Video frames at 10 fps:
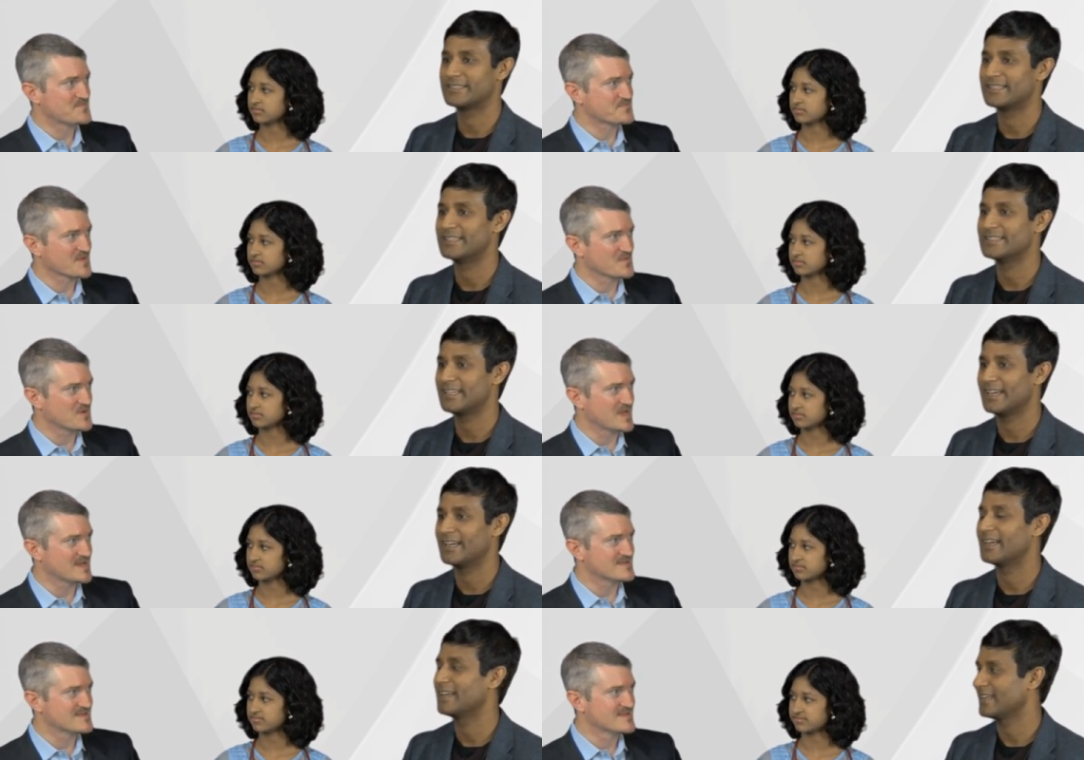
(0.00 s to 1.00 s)
Speaker 1: makes sense. Right.
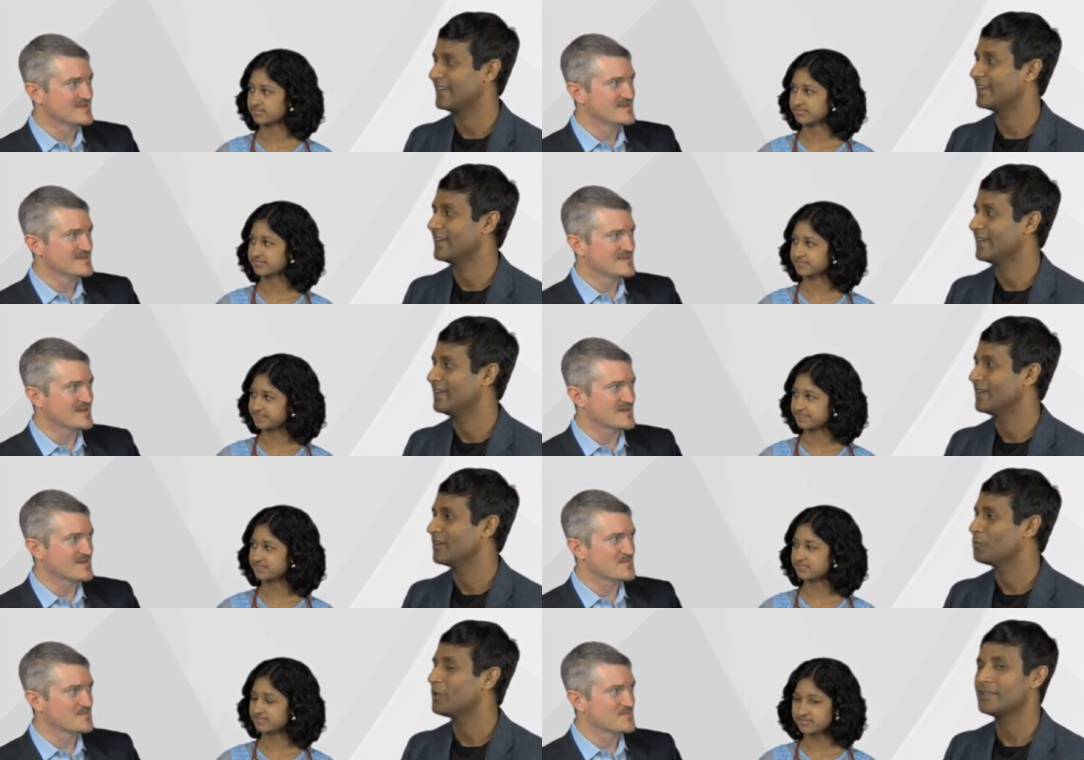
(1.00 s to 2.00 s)
Yeah, yeah. Yeah.
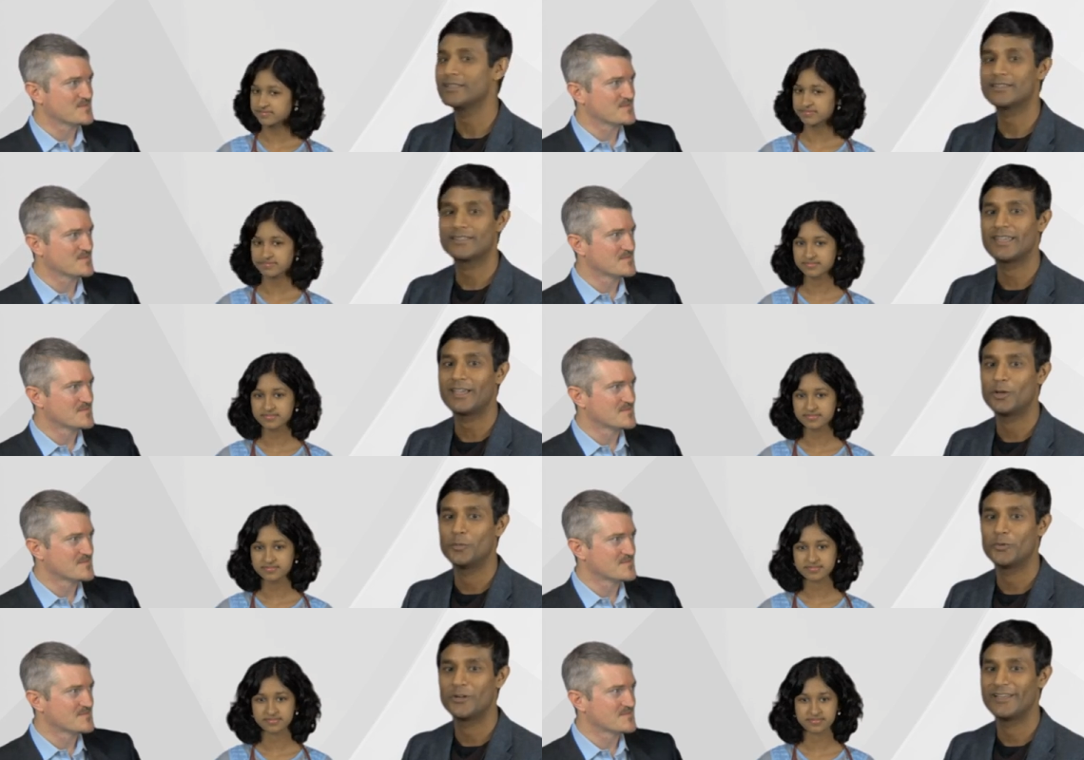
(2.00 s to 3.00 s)
Well, I think the take-home
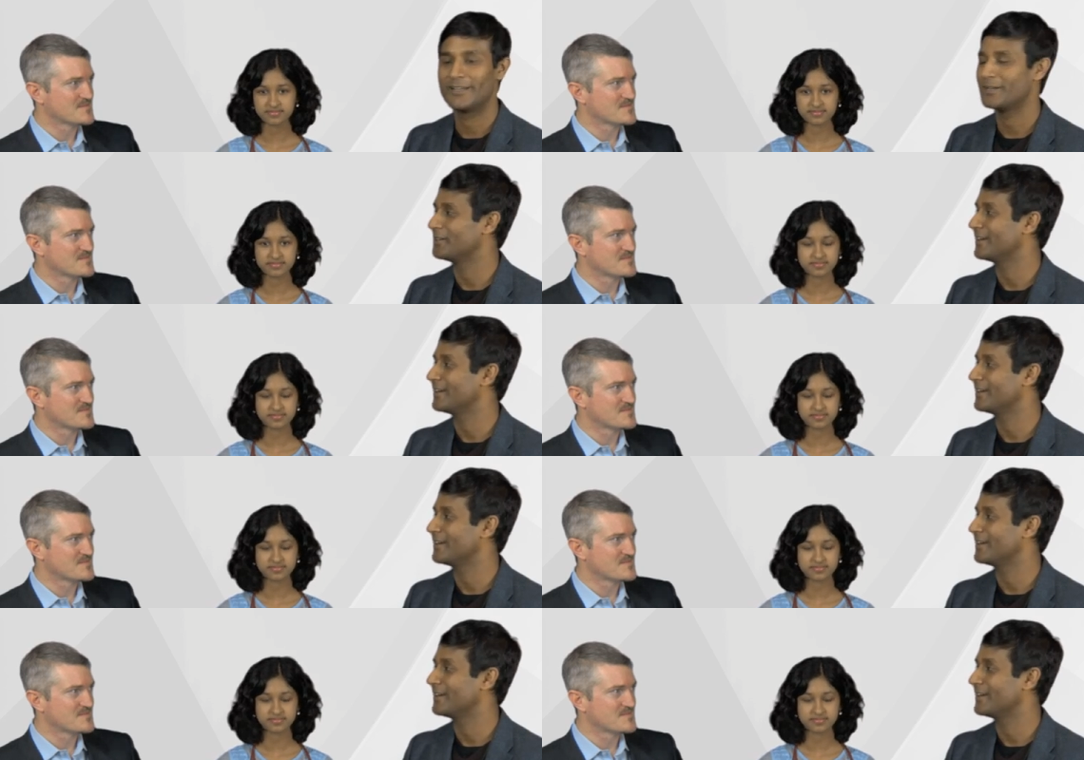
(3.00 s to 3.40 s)
point here.